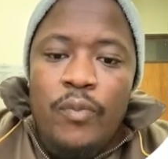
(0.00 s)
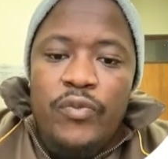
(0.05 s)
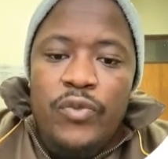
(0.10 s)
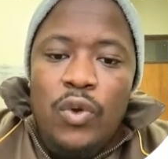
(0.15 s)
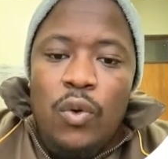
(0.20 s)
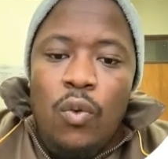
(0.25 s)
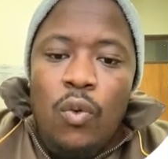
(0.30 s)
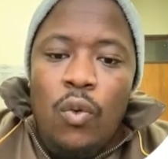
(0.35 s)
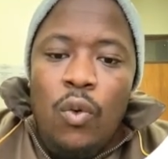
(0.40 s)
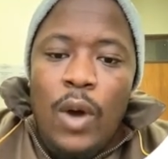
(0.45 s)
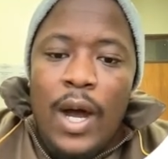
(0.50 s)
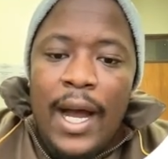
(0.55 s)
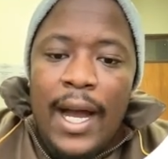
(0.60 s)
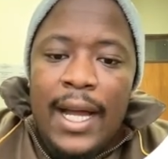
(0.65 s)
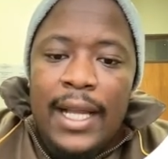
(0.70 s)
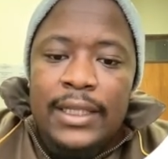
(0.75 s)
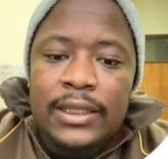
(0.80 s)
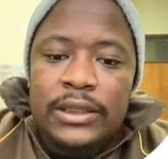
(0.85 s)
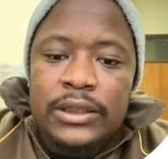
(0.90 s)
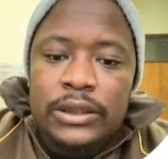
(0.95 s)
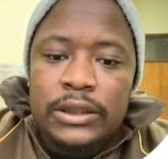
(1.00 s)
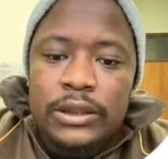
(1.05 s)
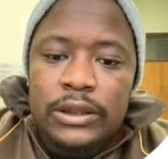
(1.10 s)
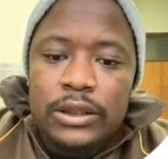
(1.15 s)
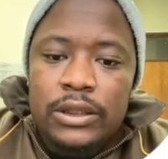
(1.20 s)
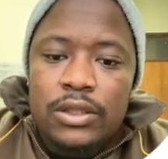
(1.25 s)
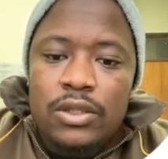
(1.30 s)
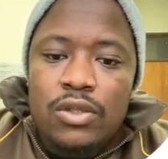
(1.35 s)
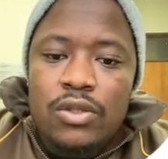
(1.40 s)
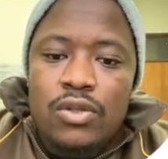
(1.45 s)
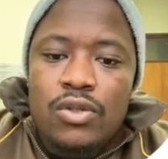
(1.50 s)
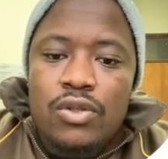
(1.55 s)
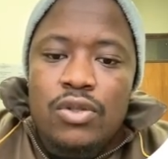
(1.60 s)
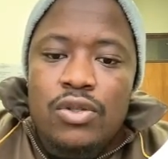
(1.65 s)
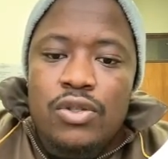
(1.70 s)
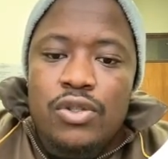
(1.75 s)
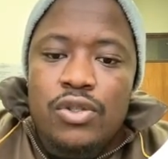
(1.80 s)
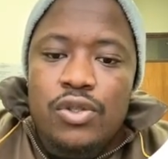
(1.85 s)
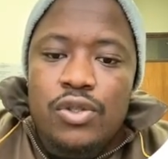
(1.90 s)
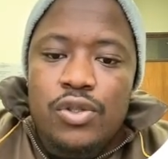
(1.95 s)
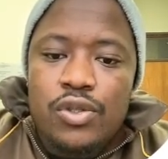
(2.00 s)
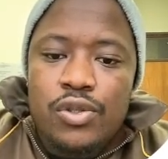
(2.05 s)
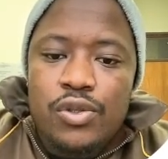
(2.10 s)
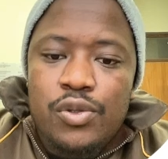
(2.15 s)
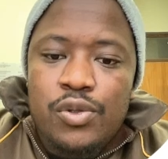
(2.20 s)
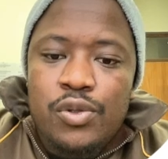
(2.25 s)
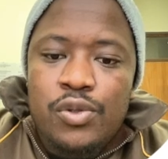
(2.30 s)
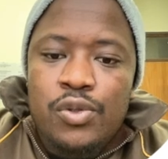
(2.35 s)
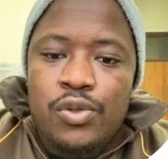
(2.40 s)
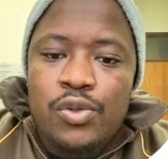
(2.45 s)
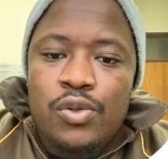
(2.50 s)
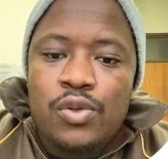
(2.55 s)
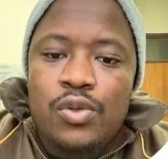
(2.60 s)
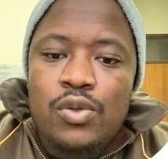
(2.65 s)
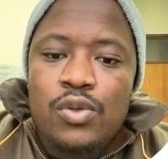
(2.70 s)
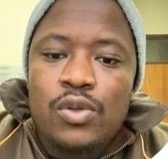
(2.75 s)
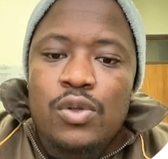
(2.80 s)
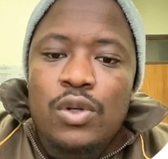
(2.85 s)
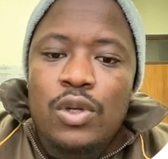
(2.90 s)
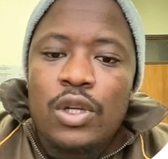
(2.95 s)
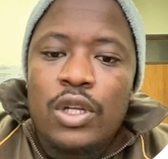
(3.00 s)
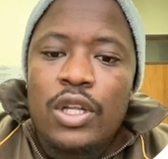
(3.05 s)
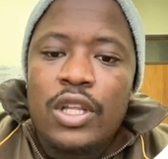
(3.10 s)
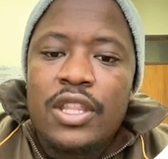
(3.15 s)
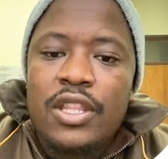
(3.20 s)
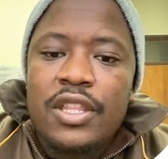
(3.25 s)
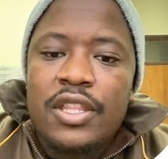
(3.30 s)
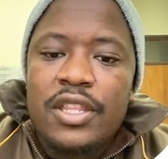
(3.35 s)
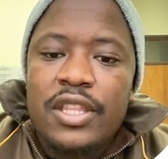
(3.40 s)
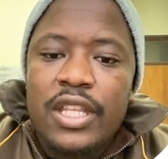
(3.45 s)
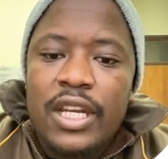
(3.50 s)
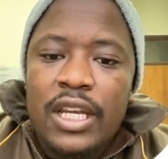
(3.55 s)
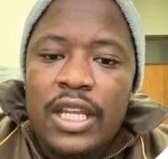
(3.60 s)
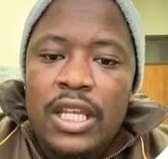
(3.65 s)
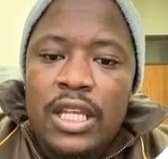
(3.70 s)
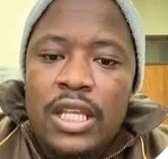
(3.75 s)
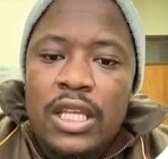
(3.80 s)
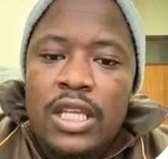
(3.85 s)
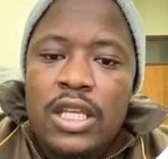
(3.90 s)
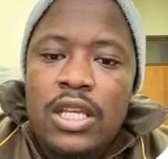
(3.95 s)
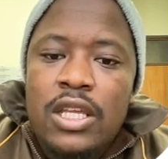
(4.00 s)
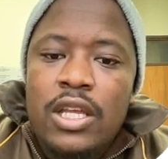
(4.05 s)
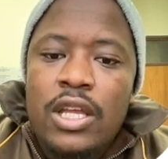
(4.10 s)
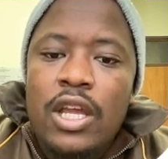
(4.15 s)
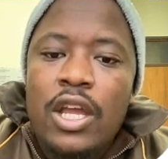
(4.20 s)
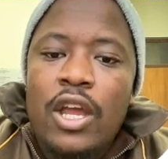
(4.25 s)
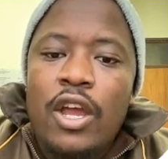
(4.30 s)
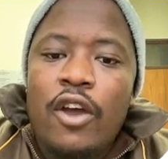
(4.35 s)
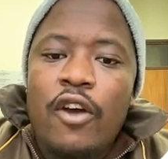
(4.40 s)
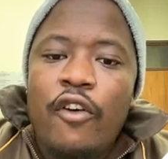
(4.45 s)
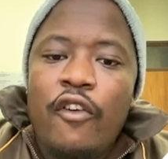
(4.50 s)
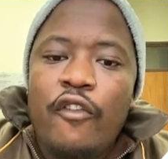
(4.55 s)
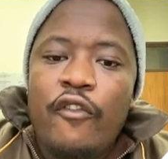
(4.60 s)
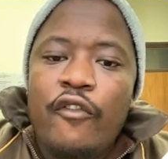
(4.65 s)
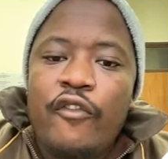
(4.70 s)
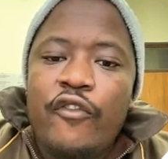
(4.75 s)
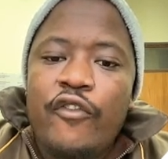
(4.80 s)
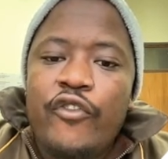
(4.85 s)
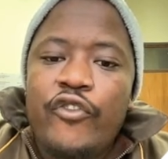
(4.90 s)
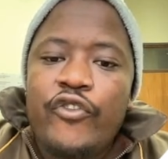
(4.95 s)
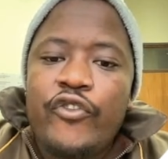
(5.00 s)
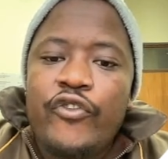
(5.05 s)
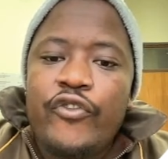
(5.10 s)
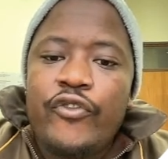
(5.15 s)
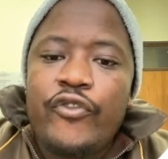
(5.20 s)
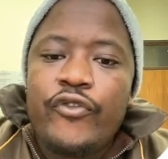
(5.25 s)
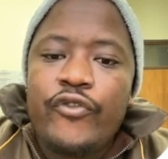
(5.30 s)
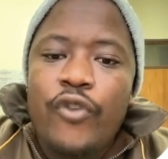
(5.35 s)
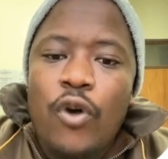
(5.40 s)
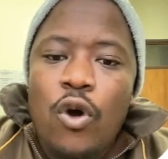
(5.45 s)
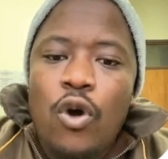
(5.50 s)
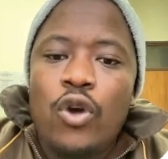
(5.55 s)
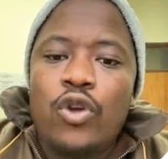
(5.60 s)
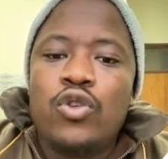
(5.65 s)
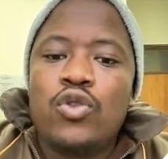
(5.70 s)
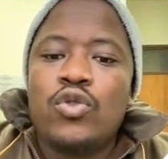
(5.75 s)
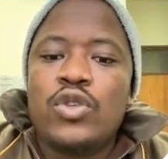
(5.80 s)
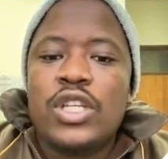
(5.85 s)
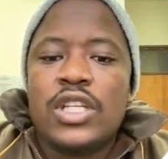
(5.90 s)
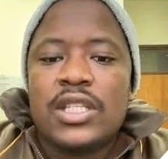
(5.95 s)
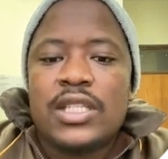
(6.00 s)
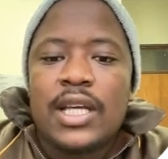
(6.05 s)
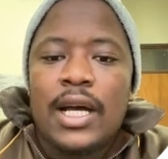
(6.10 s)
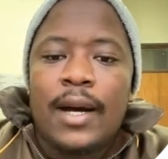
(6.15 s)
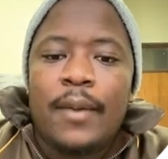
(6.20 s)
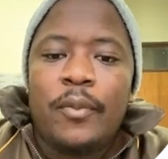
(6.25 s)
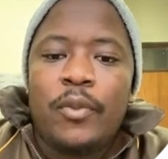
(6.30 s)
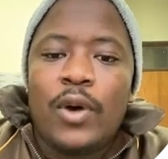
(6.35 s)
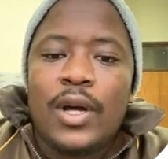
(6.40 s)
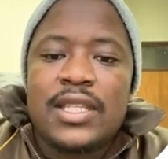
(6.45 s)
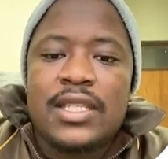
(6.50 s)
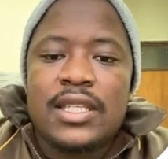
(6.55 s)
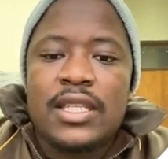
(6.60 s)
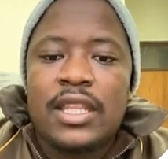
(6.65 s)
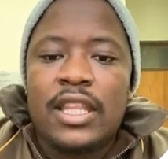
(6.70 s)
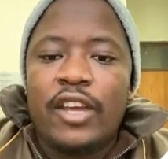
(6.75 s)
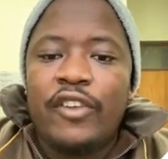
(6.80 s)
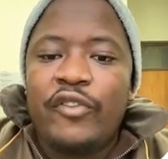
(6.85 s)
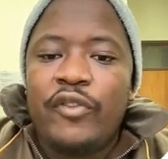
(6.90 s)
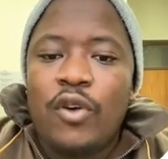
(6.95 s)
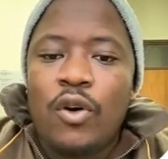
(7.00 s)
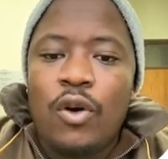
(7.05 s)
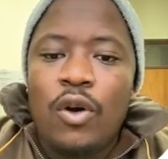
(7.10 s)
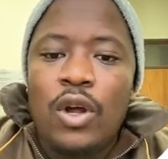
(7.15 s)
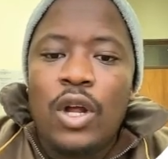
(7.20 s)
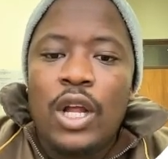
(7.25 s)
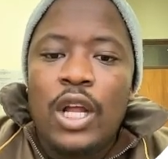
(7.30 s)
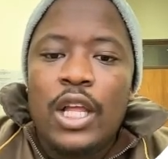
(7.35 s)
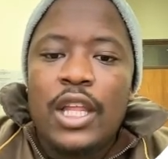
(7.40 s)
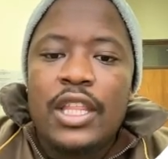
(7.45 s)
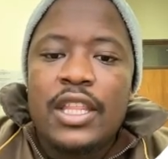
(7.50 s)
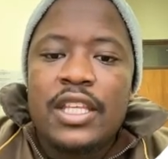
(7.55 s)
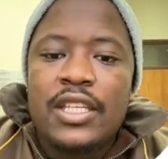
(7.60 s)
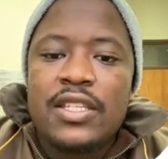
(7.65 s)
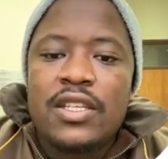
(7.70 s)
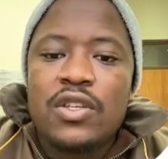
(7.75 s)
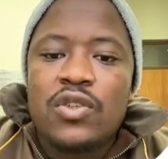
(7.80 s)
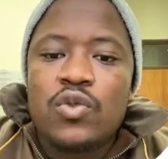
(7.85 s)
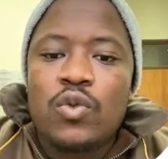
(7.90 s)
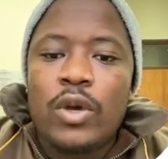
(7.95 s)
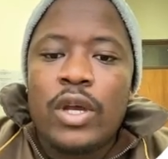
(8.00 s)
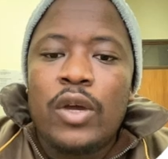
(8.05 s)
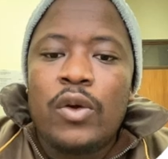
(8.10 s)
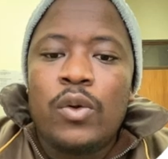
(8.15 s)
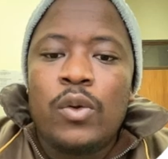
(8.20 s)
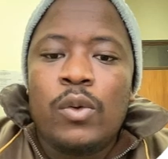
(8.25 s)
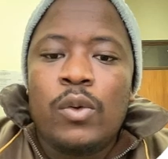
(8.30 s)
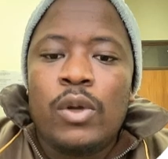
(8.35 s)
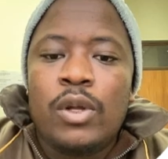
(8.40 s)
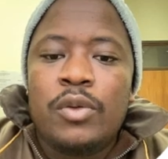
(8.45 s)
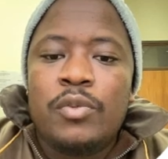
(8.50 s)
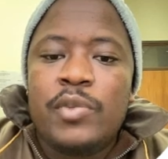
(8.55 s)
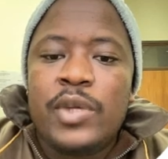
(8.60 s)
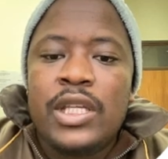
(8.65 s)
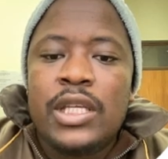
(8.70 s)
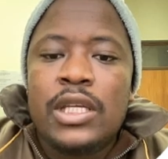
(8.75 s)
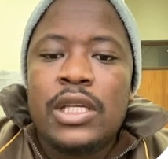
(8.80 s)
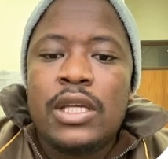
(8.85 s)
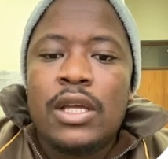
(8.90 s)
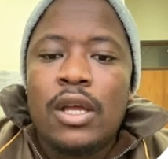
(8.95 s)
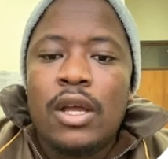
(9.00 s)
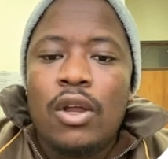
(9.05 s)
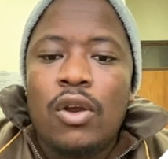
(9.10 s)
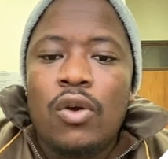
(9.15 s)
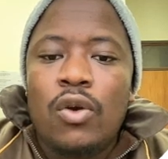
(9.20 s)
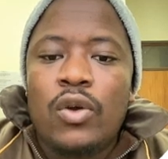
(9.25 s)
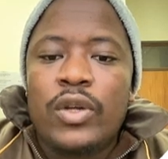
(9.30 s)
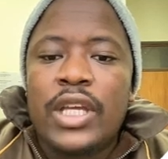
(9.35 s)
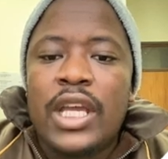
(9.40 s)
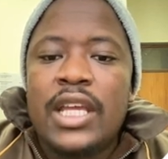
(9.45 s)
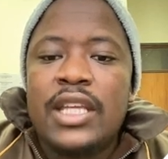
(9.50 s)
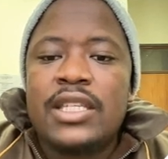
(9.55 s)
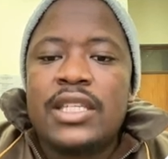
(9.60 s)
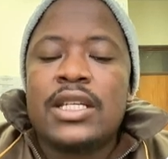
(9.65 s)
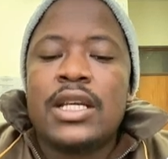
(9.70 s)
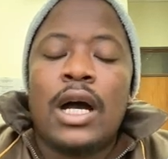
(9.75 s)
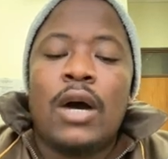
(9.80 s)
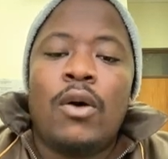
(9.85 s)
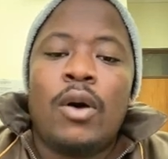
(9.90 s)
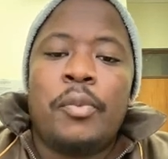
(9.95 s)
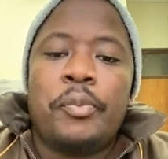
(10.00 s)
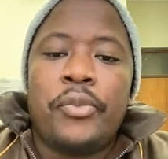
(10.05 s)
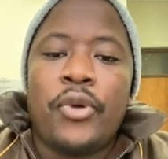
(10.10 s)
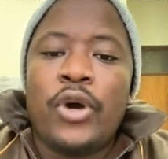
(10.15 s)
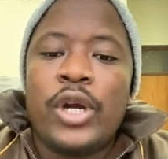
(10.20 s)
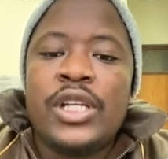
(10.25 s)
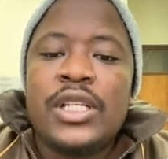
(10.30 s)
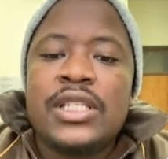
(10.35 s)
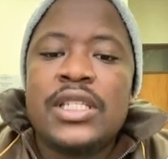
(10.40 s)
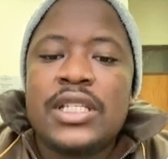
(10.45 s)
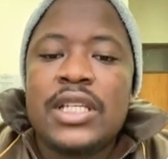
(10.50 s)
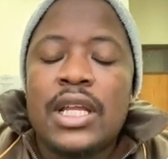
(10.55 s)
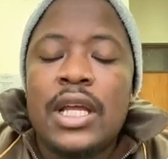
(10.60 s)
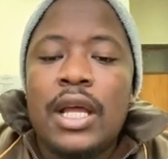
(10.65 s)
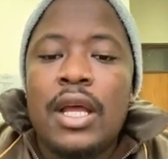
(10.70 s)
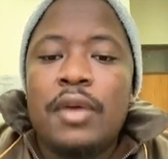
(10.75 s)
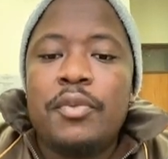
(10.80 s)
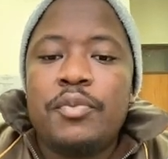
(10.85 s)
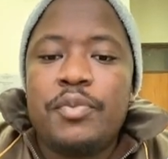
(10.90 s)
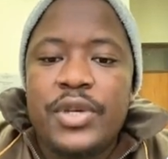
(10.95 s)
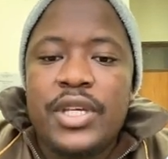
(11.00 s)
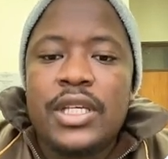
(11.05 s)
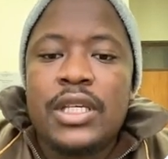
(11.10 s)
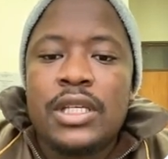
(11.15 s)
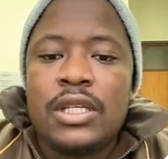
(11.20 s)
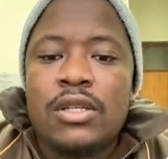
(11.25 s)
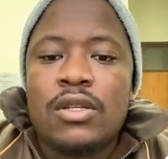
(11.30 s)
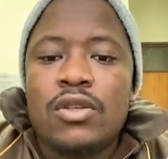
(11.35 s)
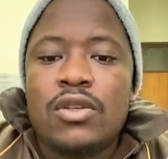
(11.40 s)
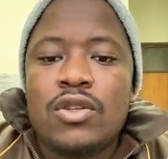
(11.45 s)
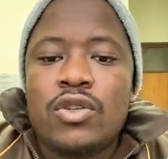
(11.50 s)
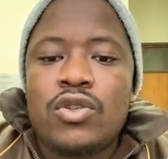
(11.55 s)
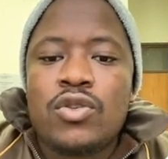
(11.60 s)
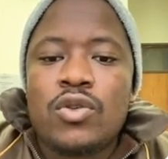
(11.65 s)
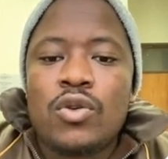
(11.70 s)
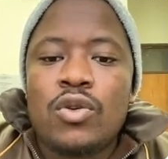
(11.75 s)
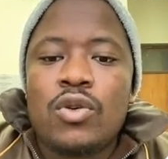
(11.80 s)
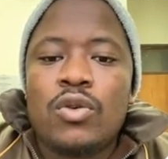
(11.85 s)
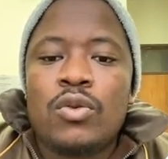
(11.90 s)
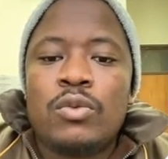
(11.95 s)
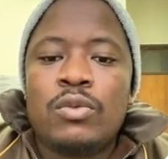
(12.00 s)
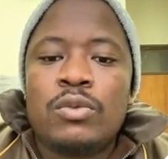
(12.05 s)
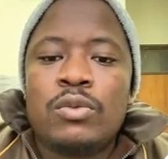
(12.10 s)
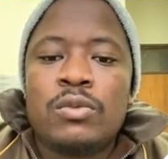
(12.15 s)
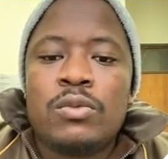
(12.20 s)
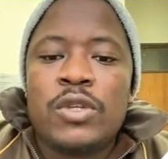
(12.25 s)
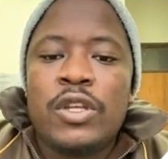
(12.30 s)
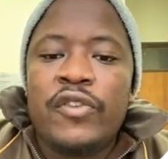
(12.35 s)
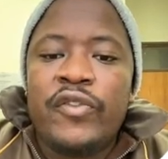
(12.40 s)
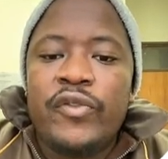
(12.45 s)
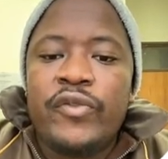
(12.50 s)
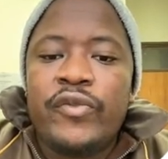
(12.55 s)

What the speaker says: 1, 2, 3, 4 units upwards. Therefore, this is where we will be locating our point P. So if